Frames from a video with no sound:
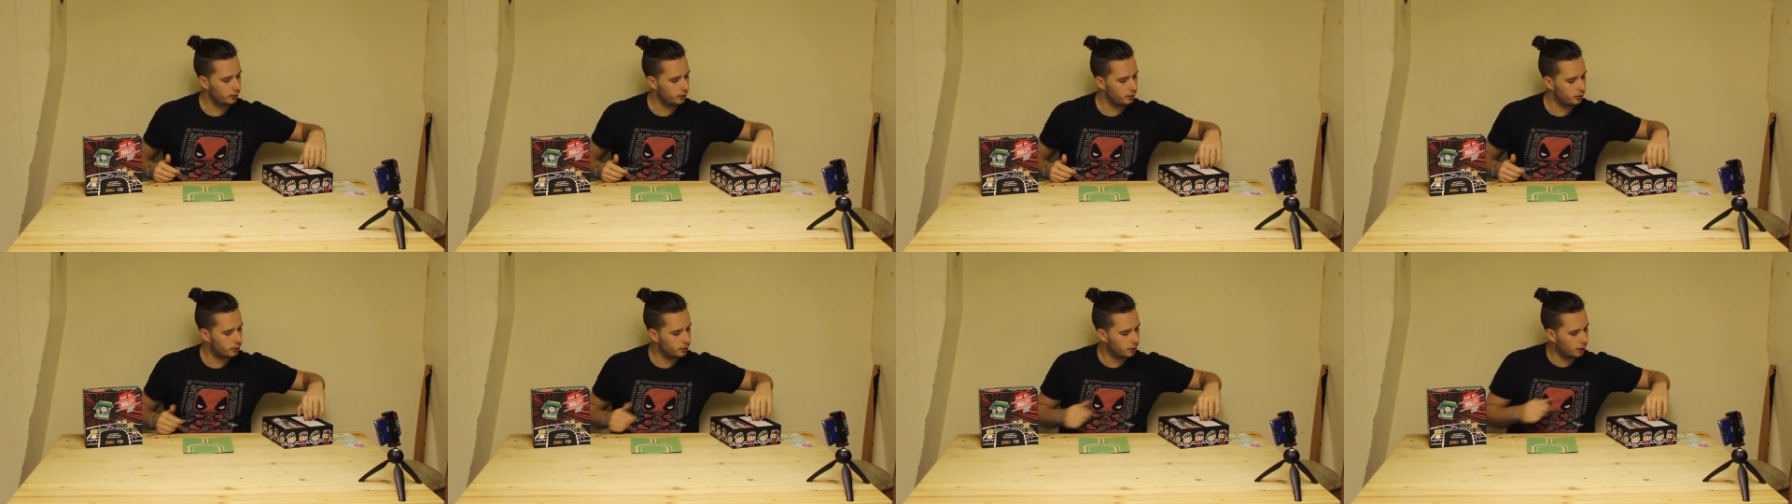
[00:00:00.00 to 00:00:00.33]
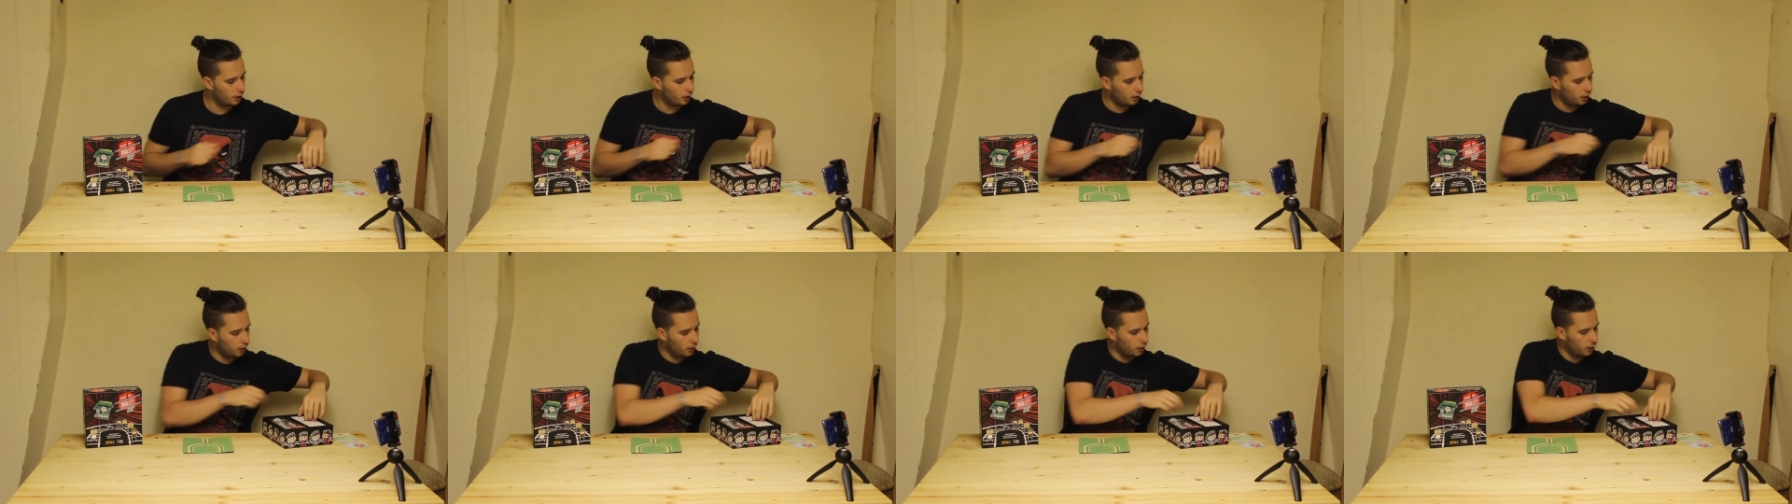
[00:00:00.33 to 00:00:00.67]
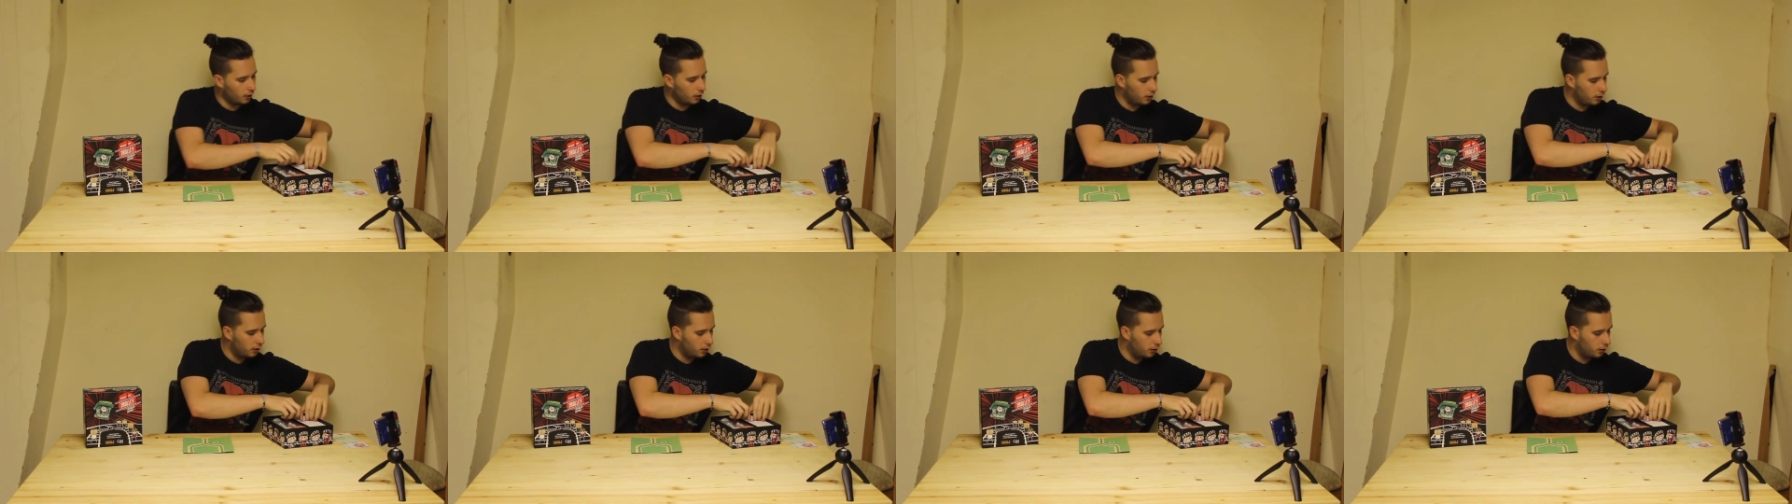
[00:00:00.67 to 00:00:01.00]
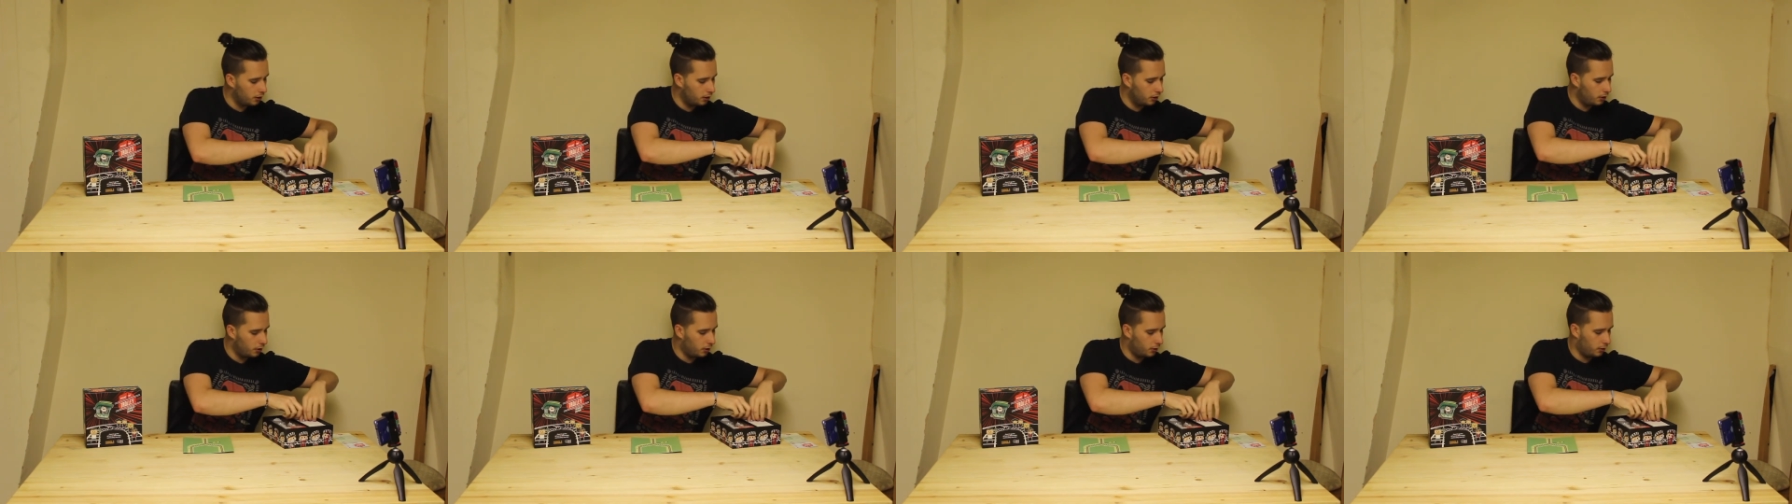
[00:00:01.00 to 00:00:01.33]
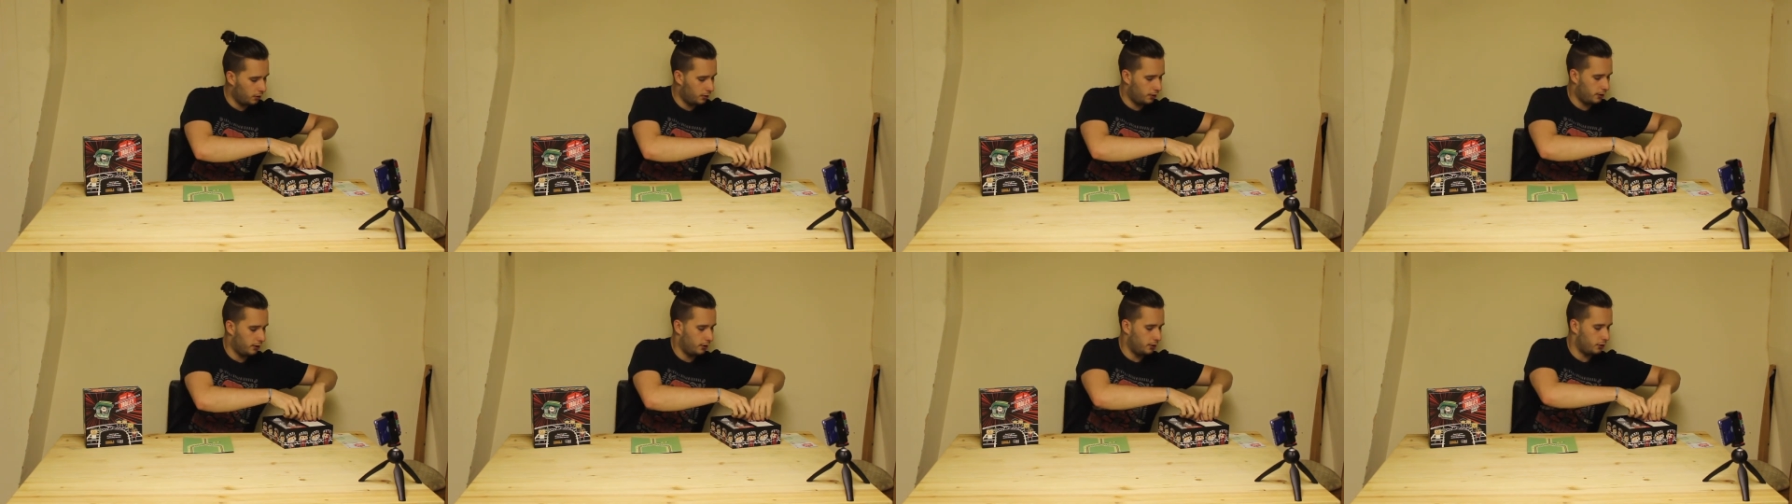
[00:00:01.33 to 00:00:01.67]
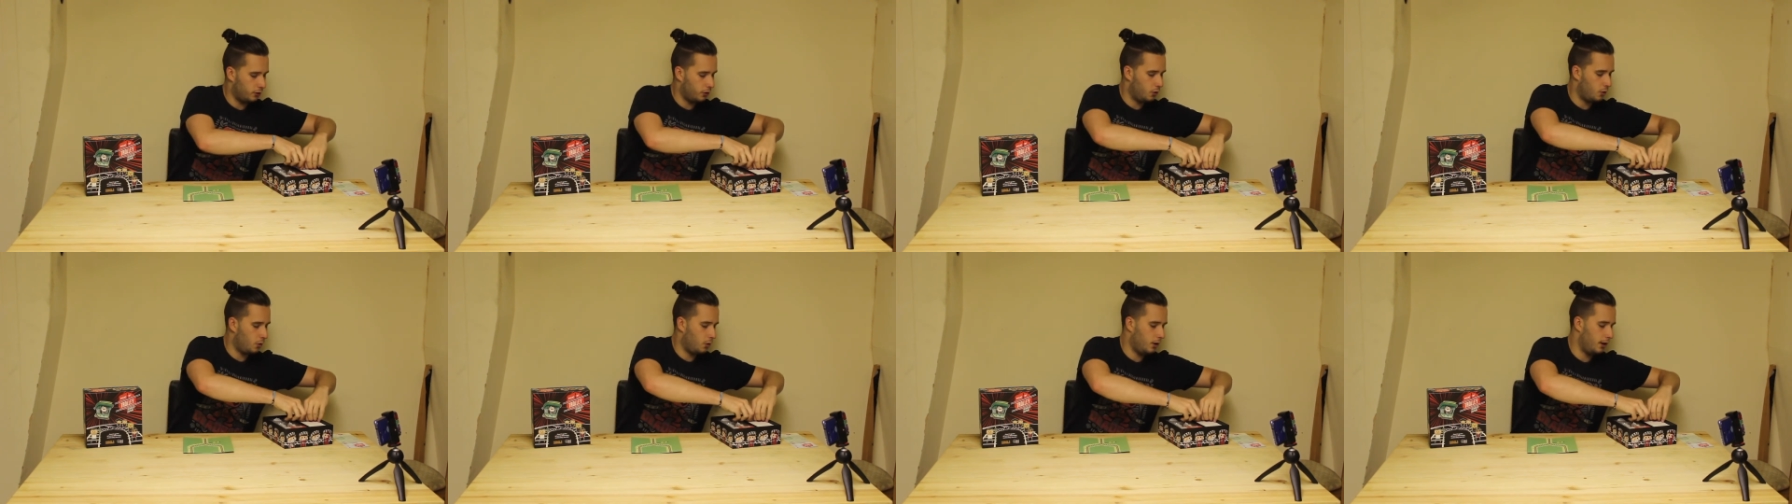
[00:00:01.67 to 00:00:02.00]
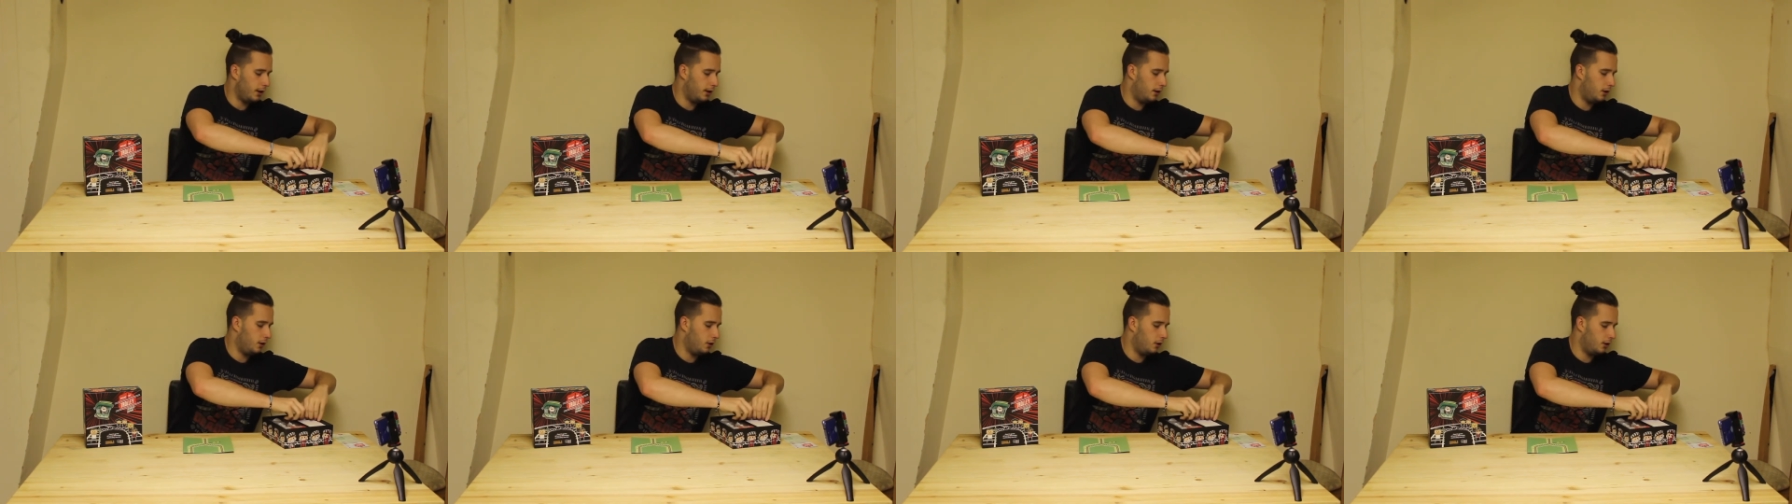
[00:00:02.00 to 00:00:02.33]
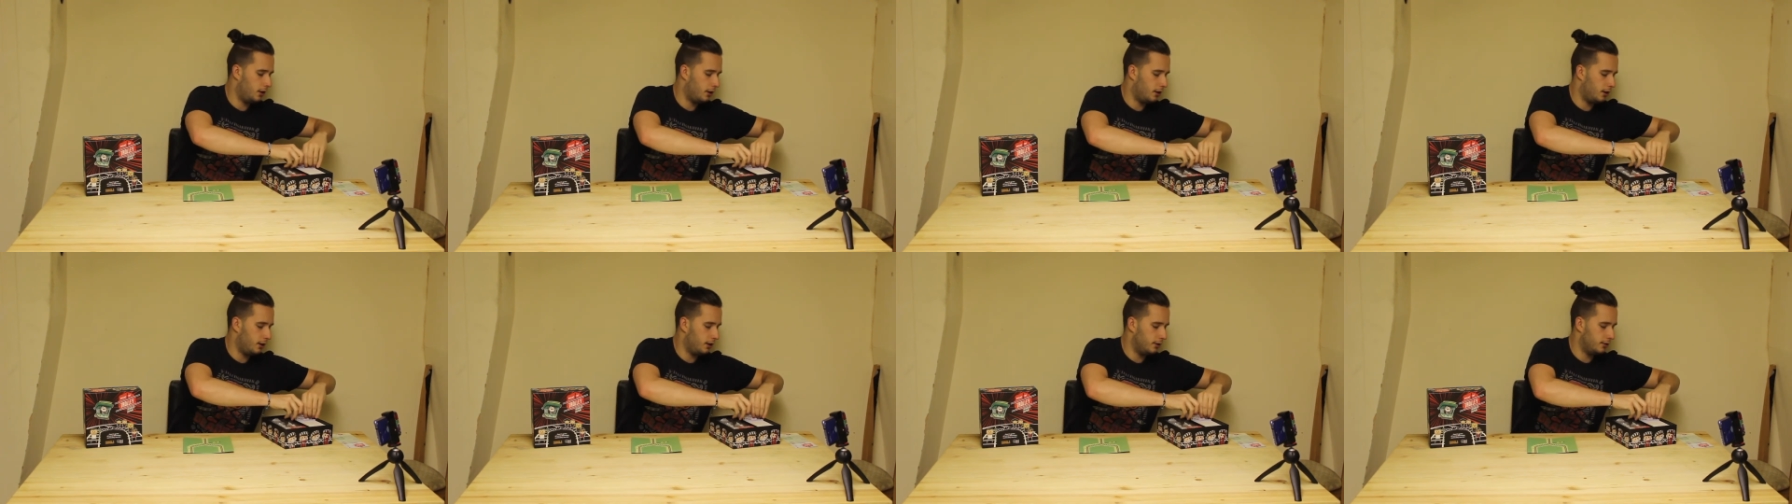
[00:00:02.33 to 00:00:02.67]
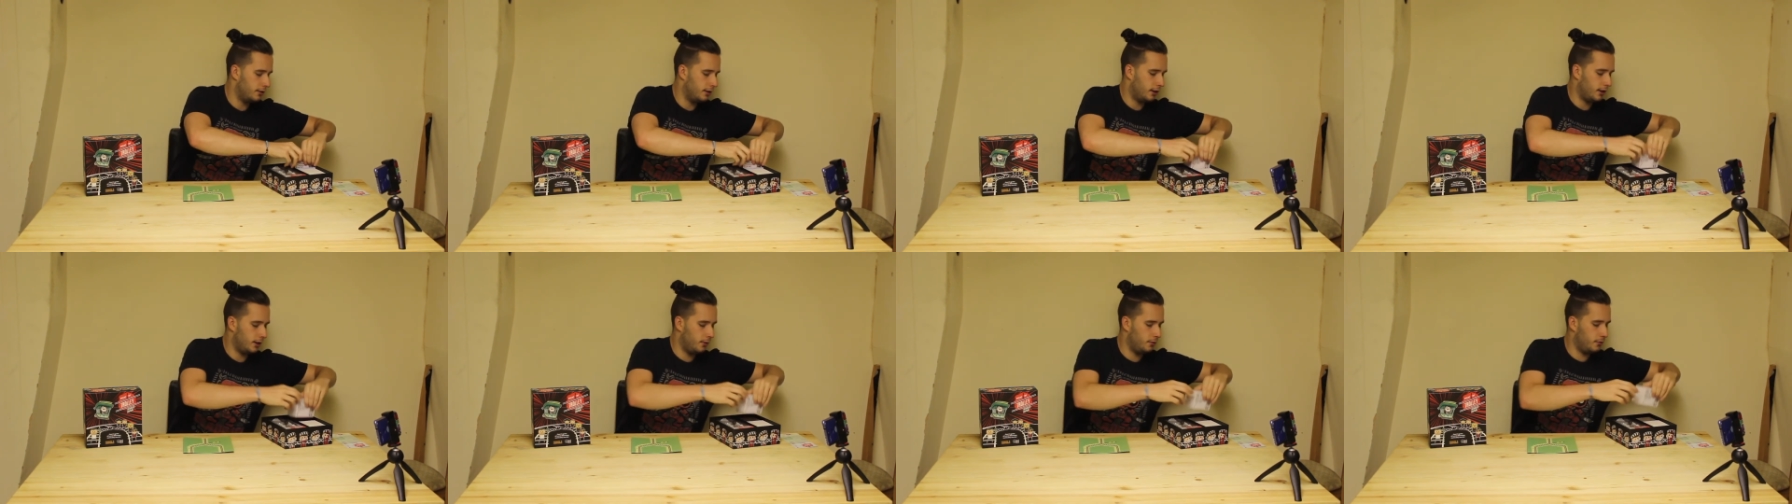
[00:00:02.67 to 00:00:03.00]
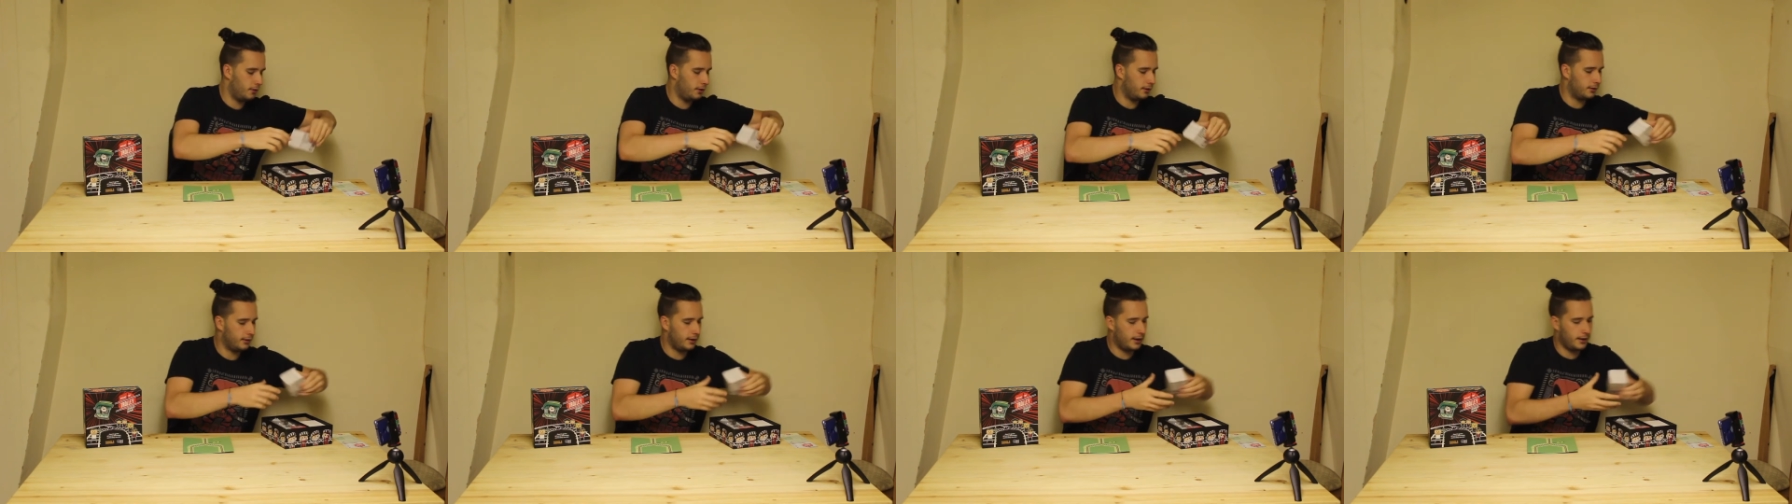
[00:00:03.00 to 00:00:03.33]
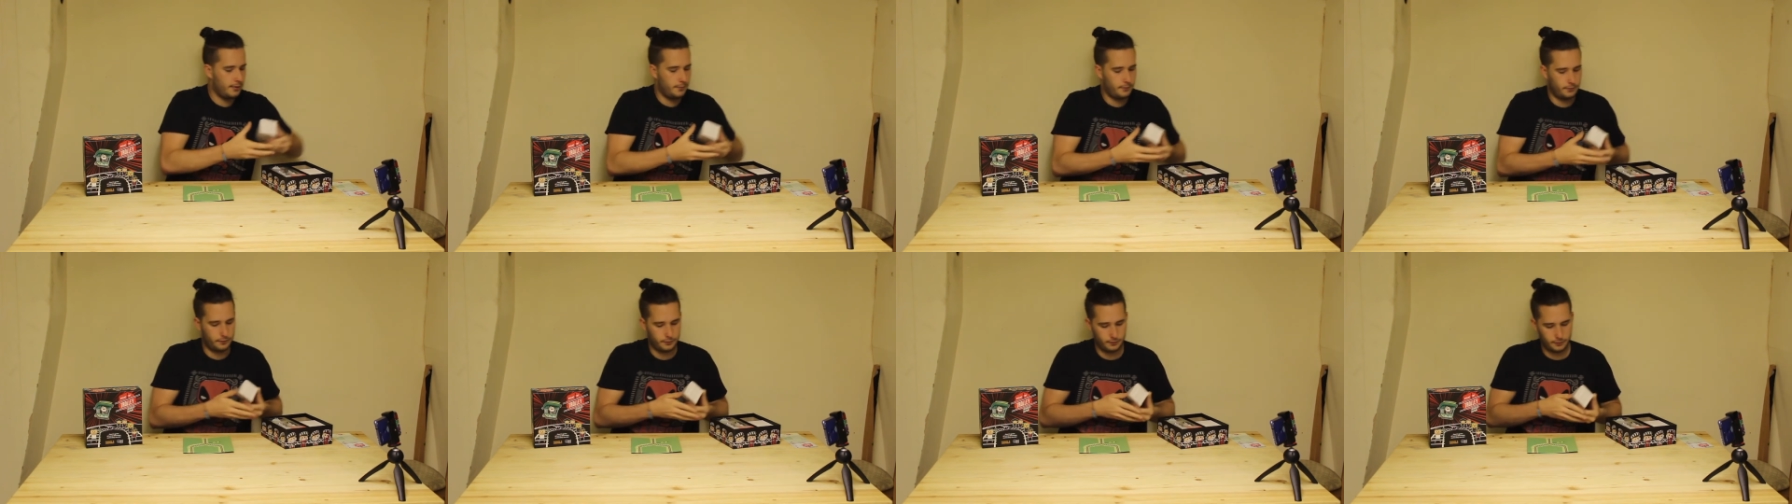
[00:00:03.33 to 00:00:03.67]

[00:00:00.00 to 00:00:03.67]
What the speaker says: So there's quite a lot of cards that come with this game.